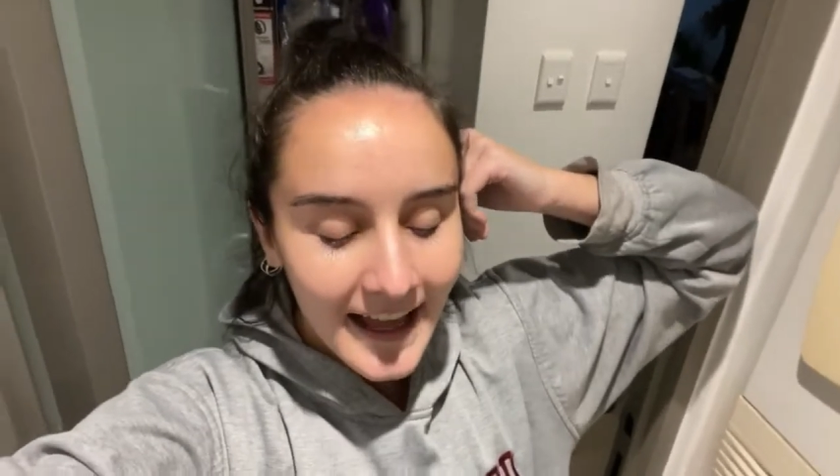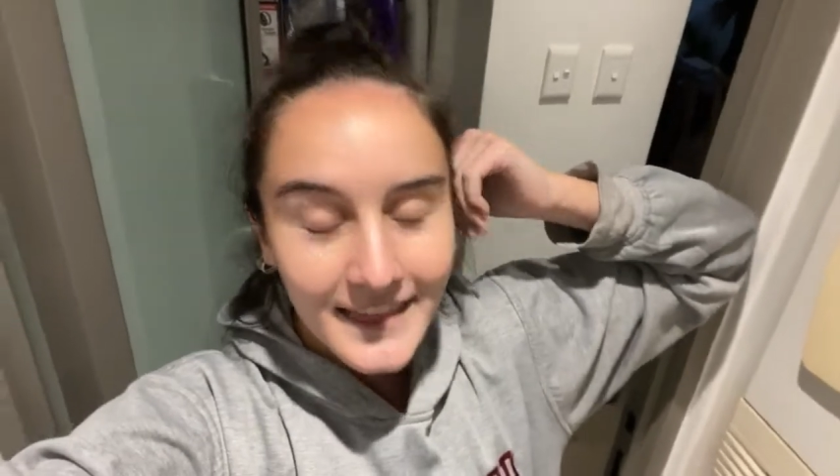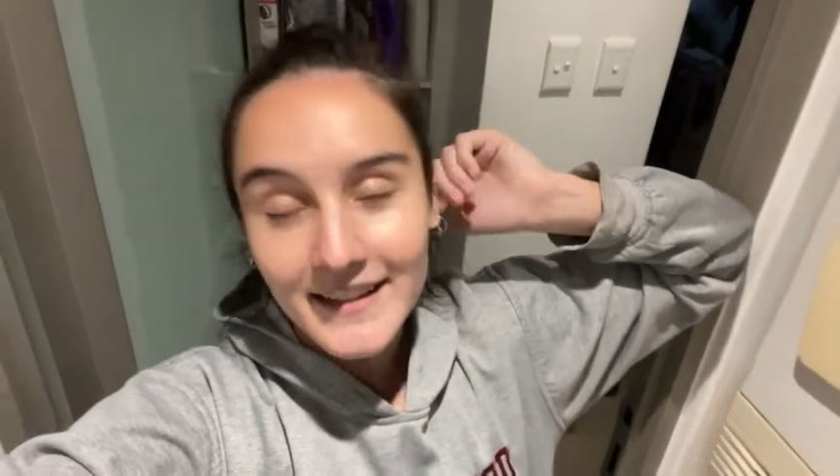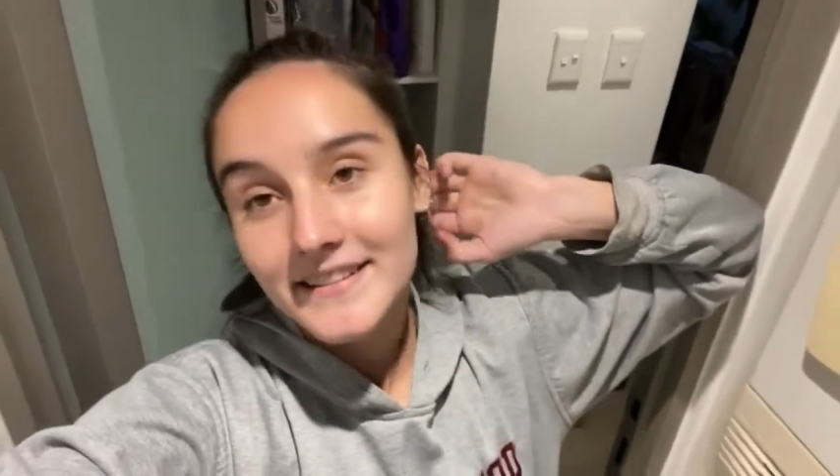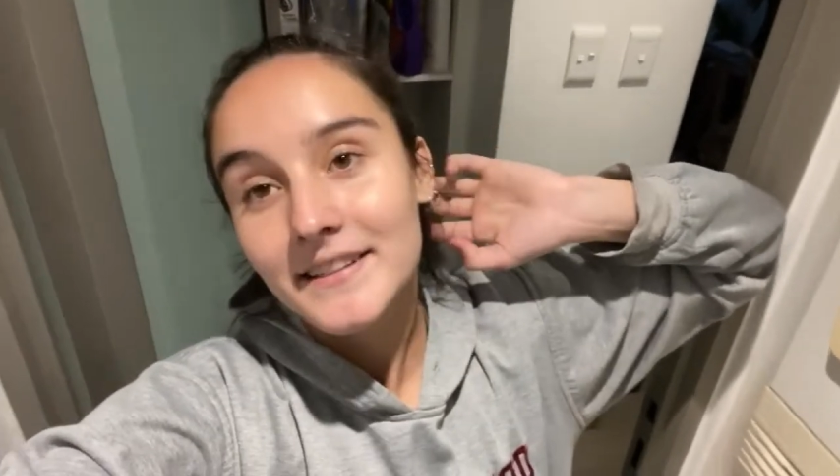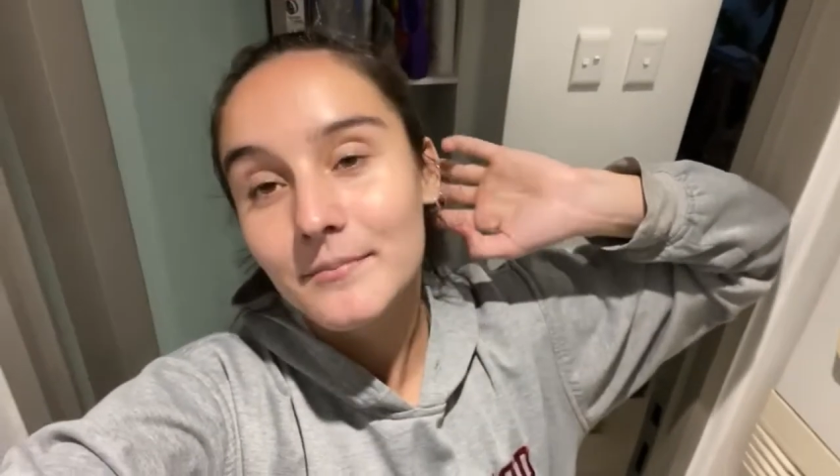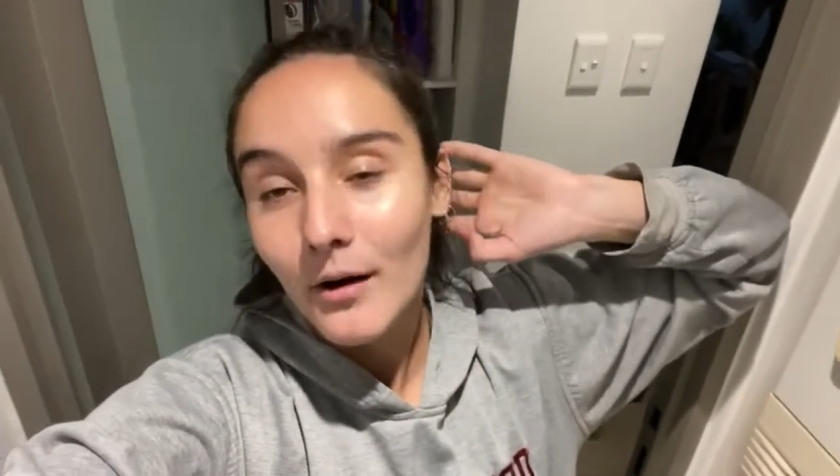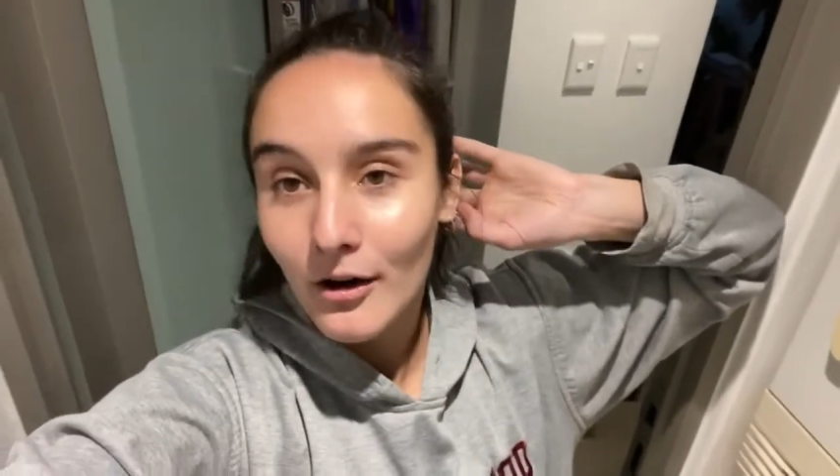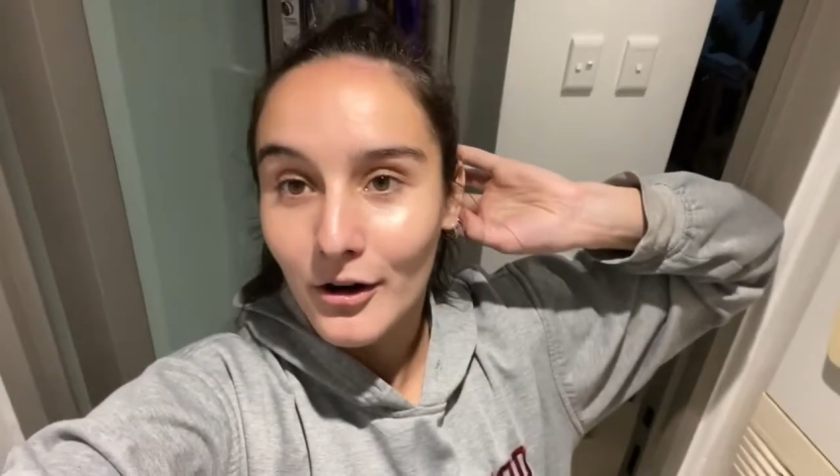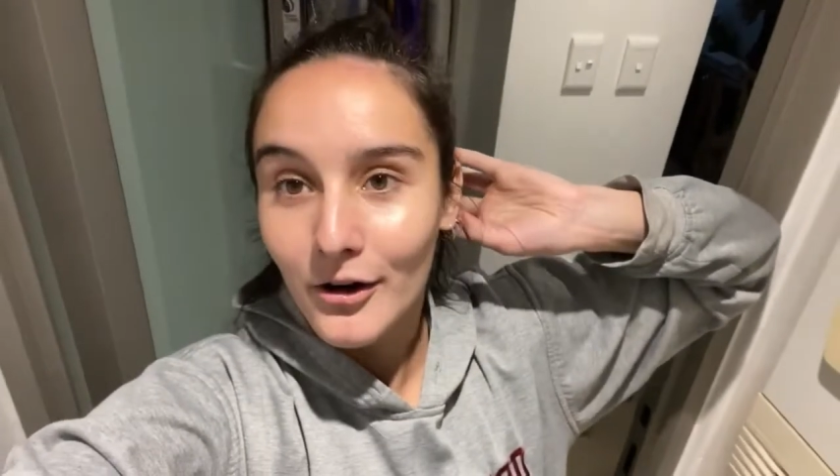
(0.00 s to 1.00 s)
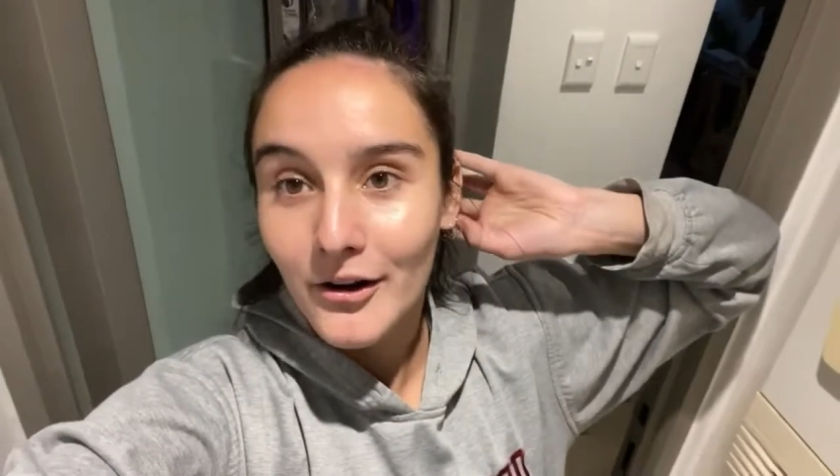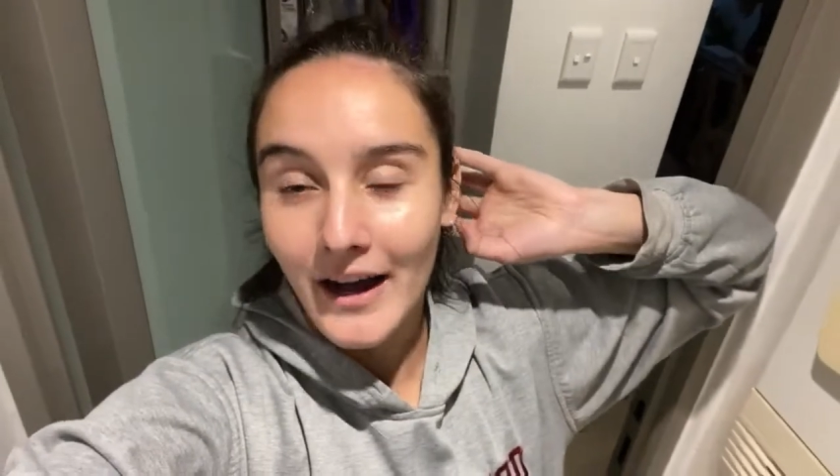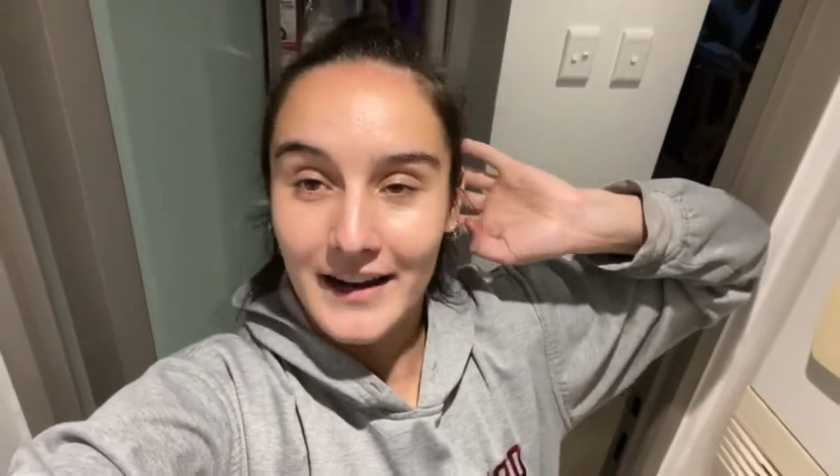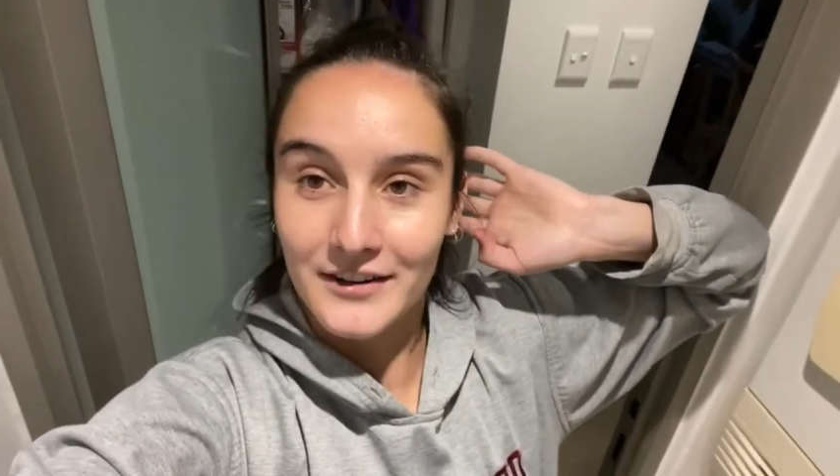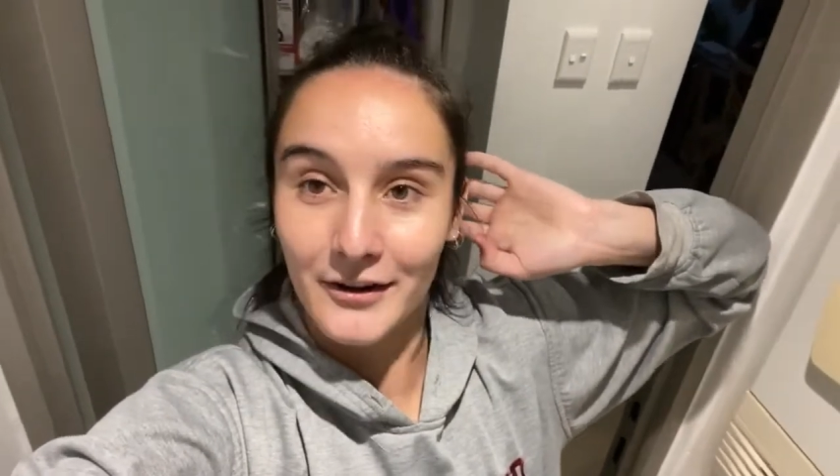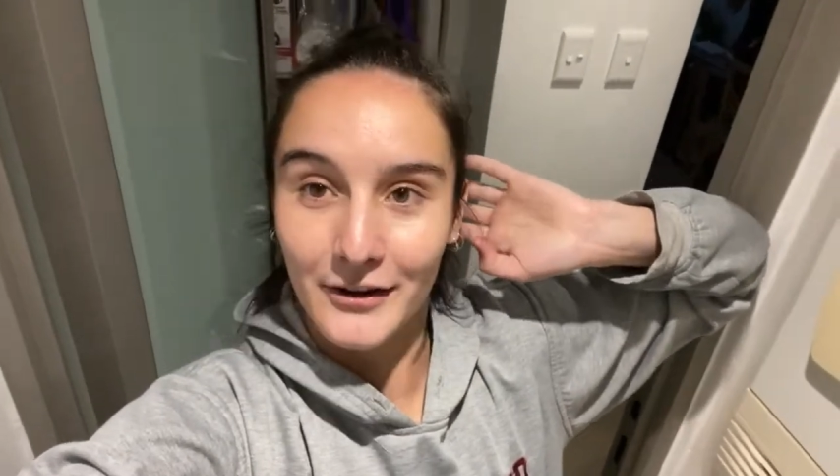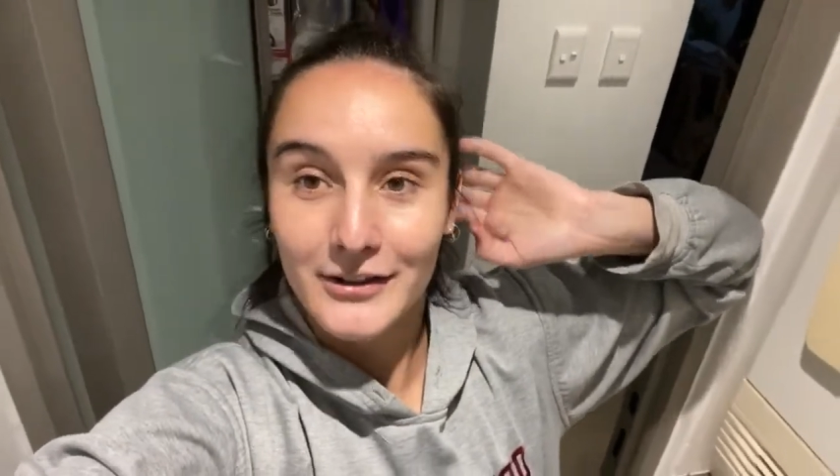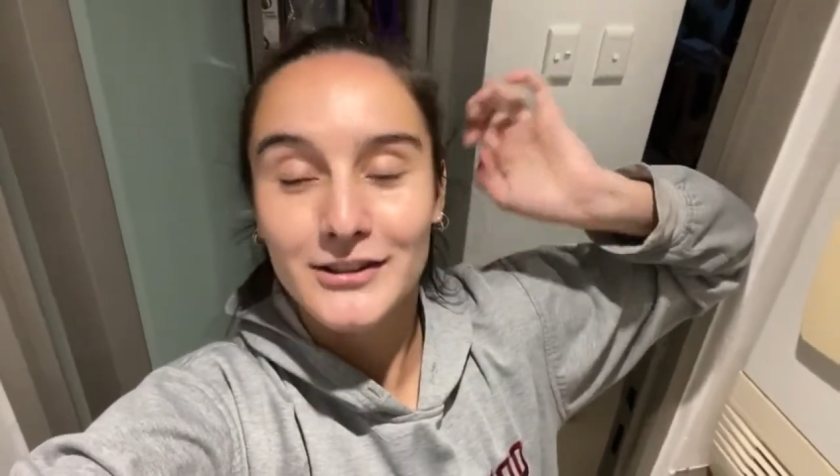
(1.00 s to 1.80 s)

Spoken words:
Then tomorrow, I know,